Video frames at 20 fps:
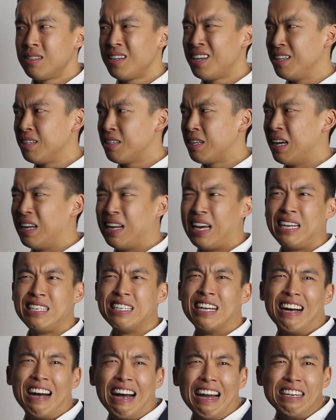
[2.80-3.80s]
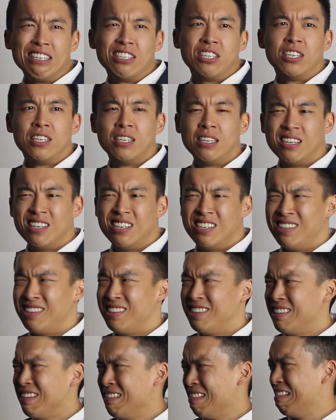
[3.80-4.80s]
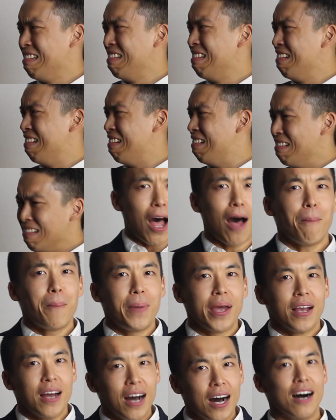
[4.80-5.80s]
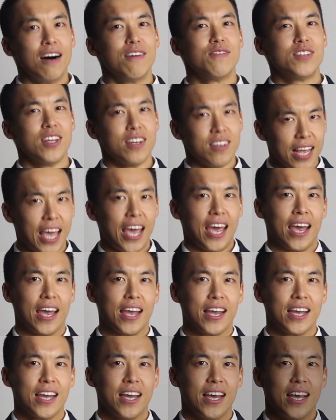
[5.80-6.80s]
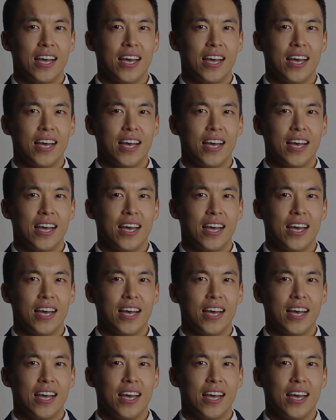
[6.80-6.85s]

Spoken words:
Can I not? Topic of the day.